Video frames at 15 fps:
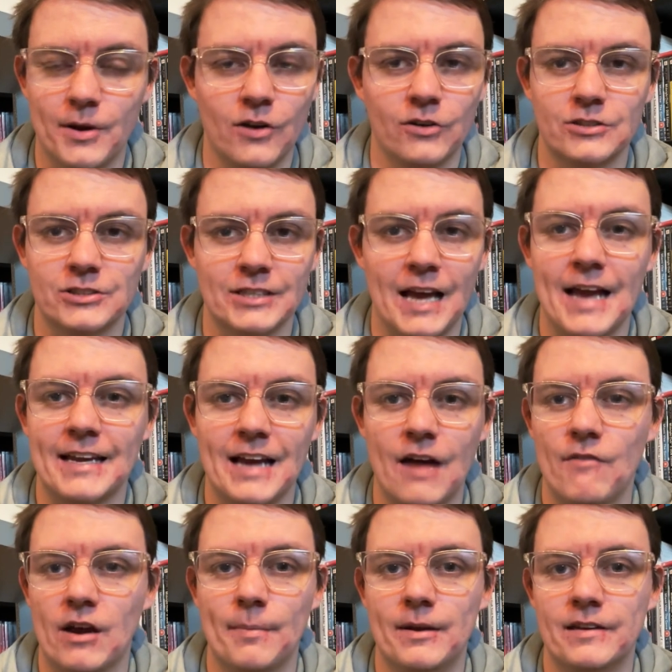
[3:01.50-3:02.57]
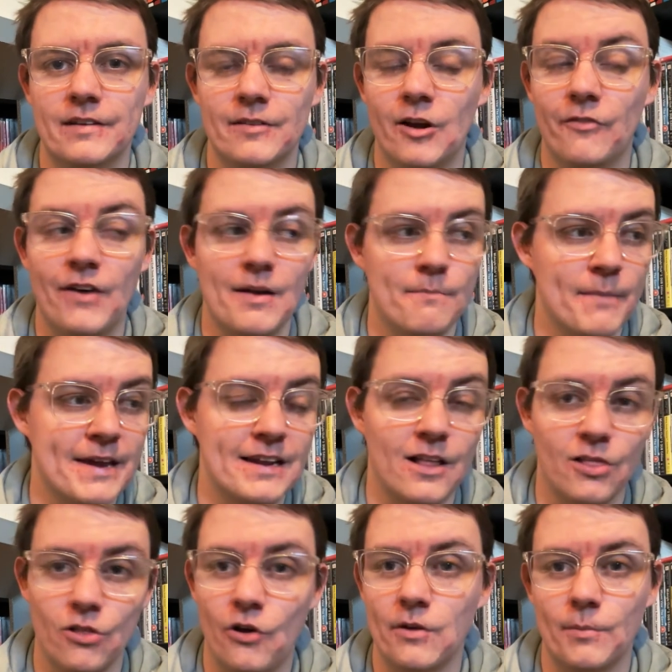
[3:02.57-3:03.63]
And honestly, I can't recommend it enough. I've made a
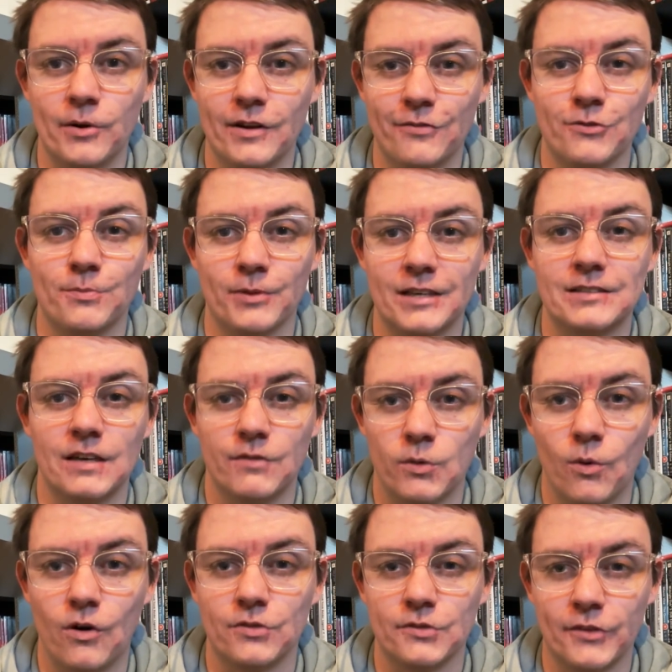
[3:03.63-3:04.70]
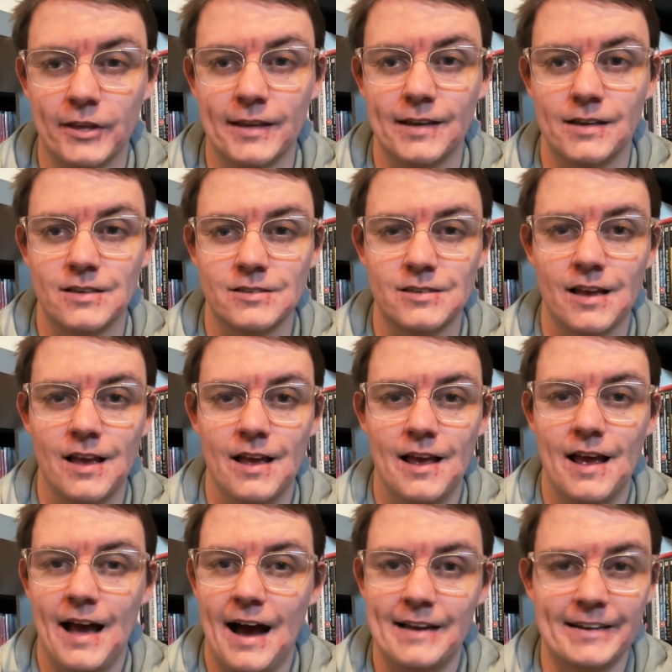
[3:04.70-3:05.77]
lot of money through Playtime Rewards over the years
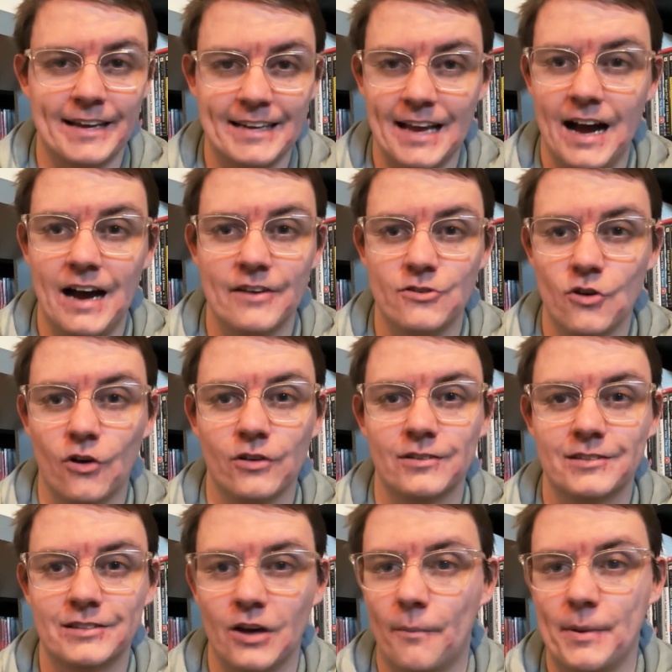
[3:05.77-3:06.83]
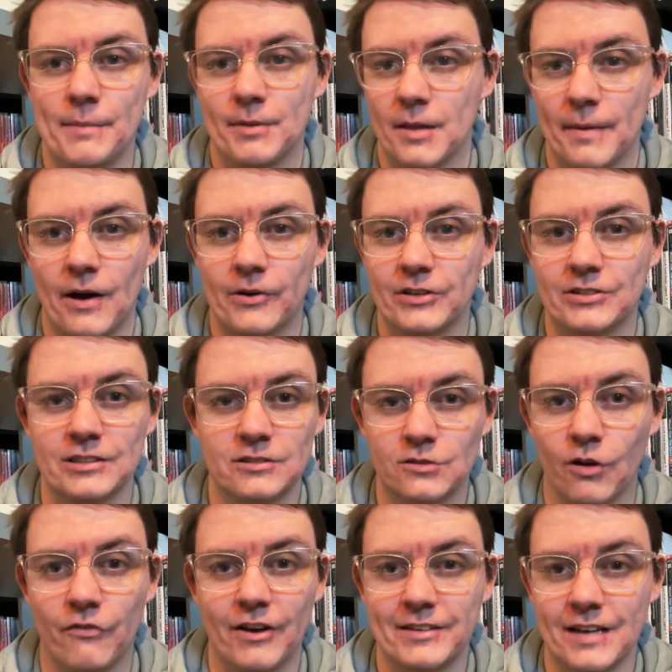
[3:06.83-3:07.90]
and I can't not tell people about it because it's
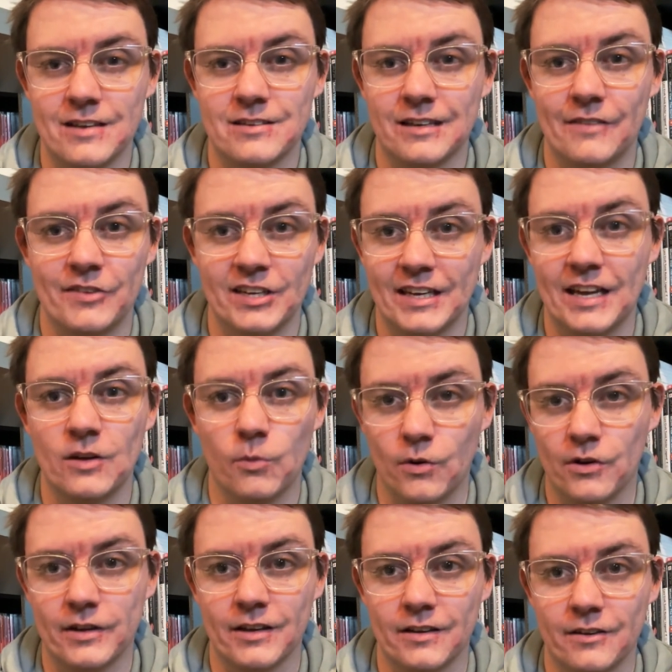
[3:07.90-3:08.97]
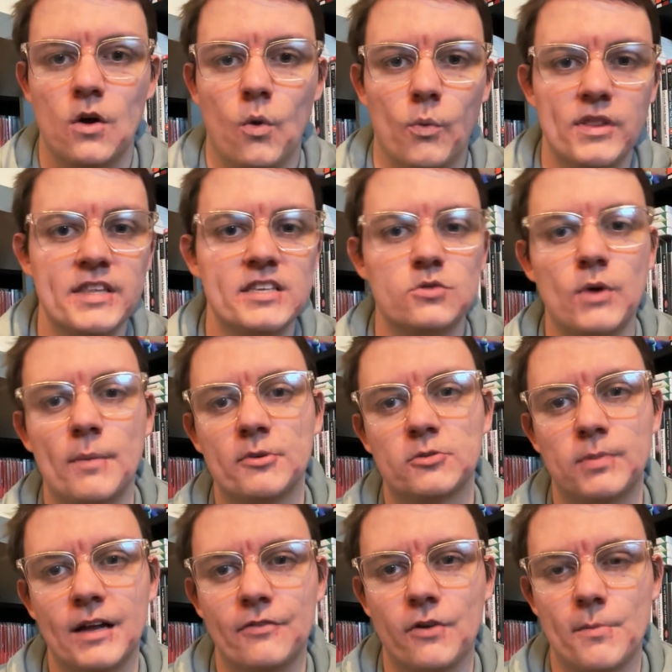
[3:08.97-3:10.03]
so fantastic if you can get it working. Within the Swagbucks
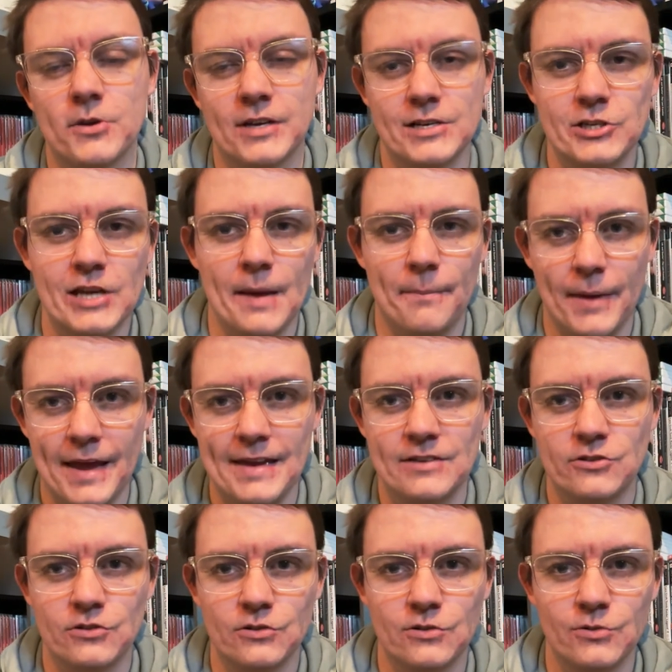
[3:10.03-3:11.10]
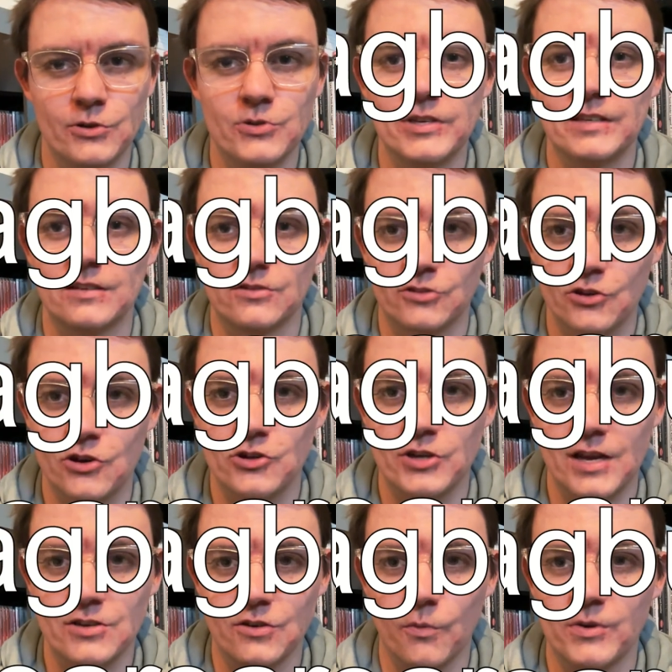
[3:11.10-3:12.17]
platform, you can actually get paid to use it as a search
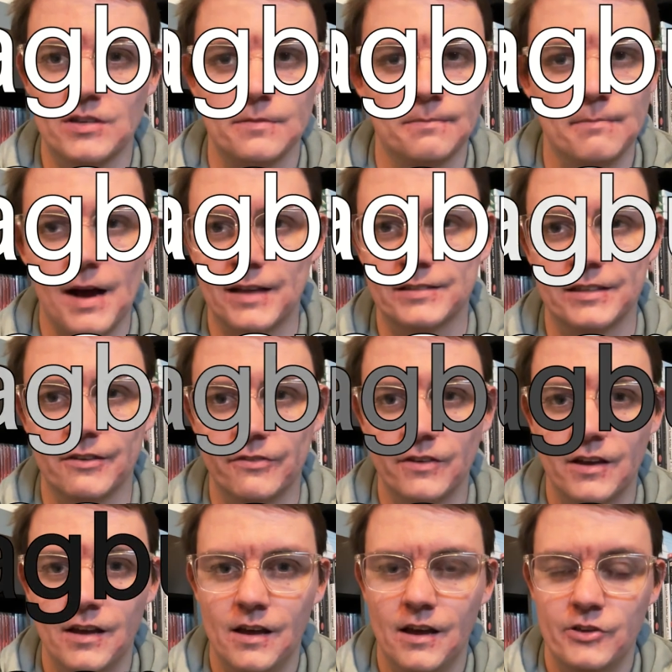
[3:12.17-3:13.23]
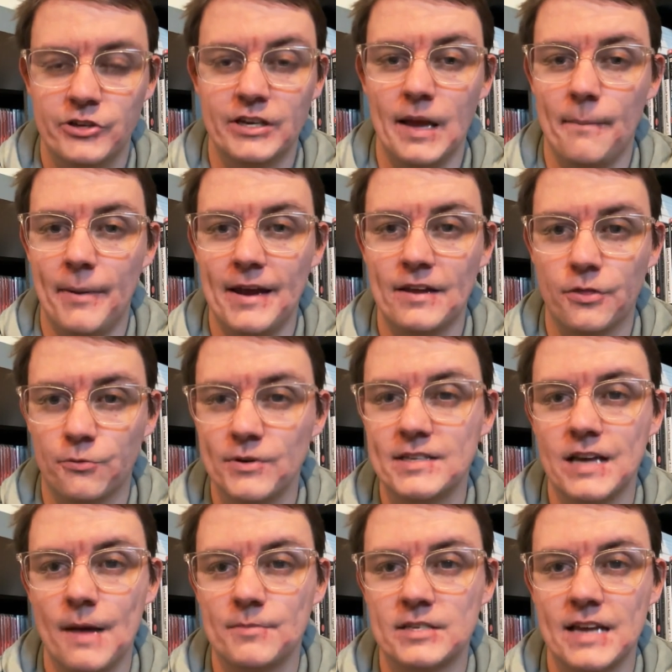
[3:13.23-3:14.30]
engine, which is massive. You can get paid three
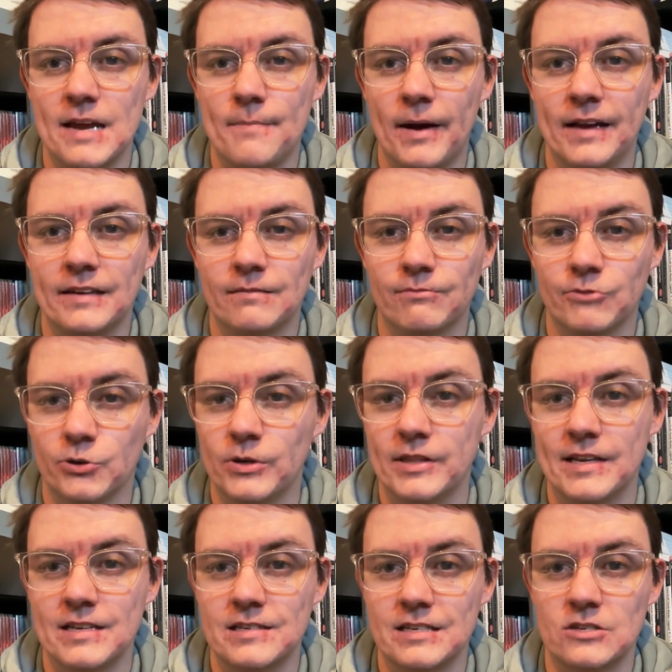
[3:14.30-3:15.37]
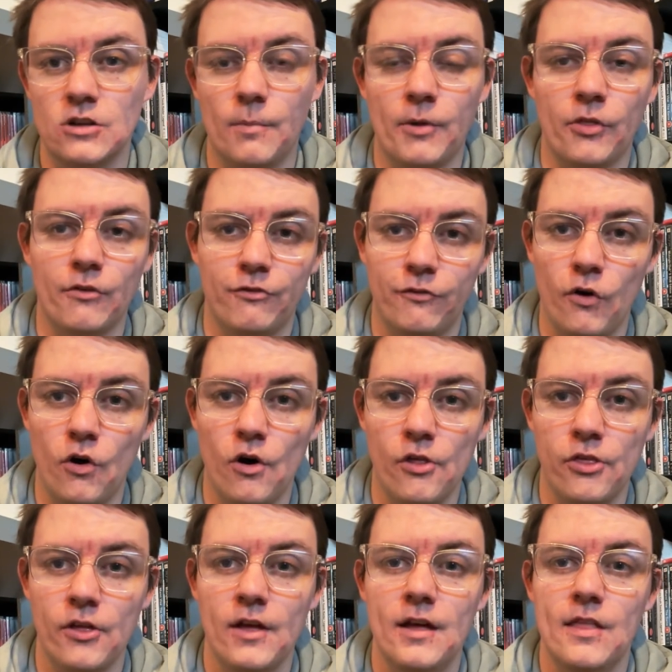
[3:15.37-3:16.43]
times a day by doing this. It's normally on the
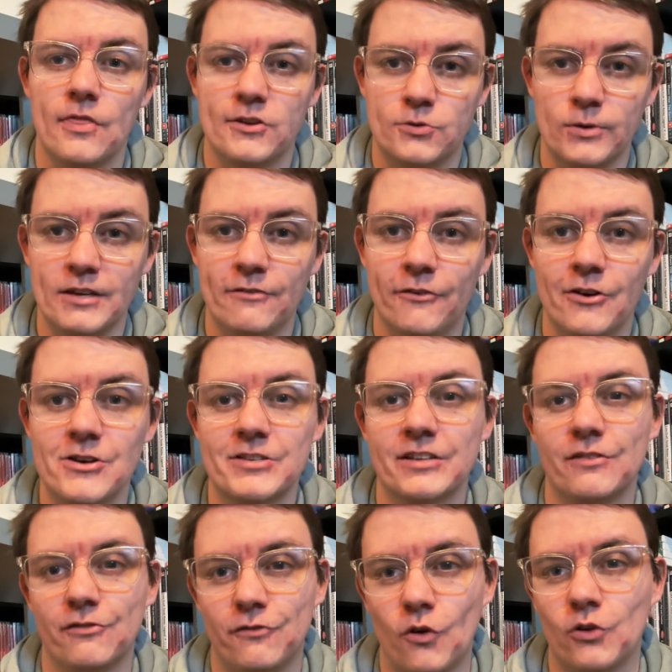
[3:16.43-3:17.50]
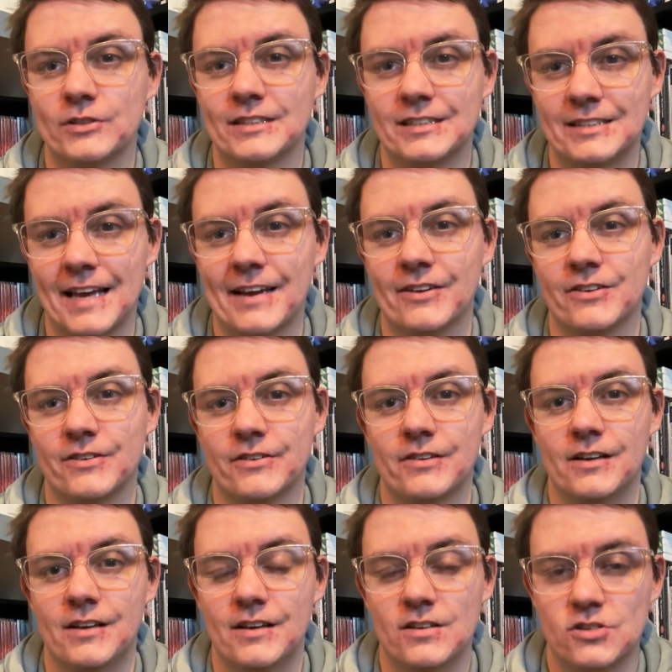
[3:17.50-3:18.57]
4th, the 21st, and the 42nd
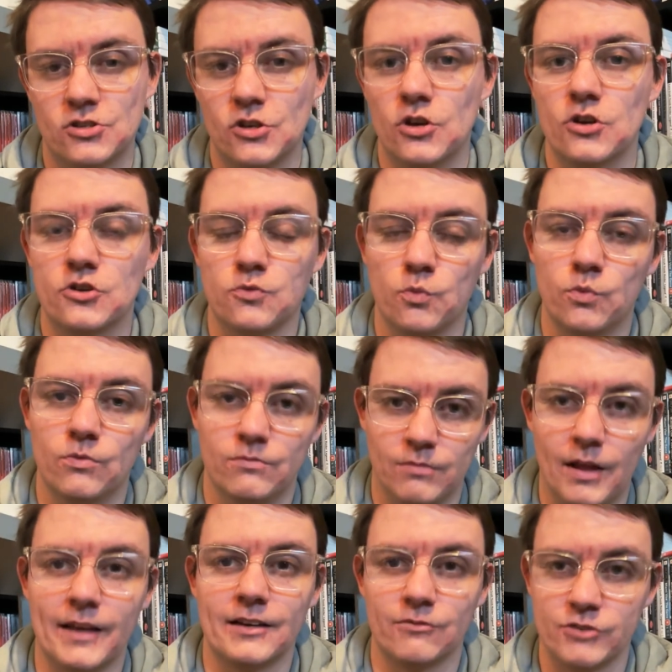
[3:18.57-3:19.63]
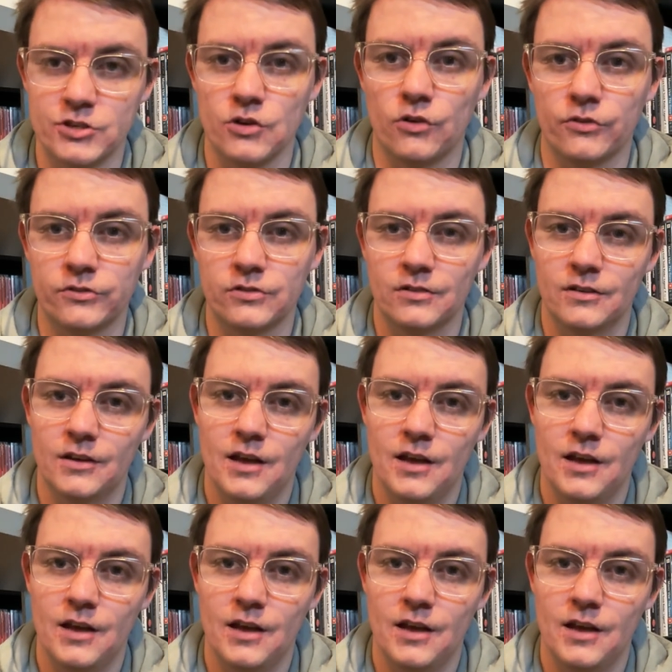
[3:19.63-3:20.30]
search like result.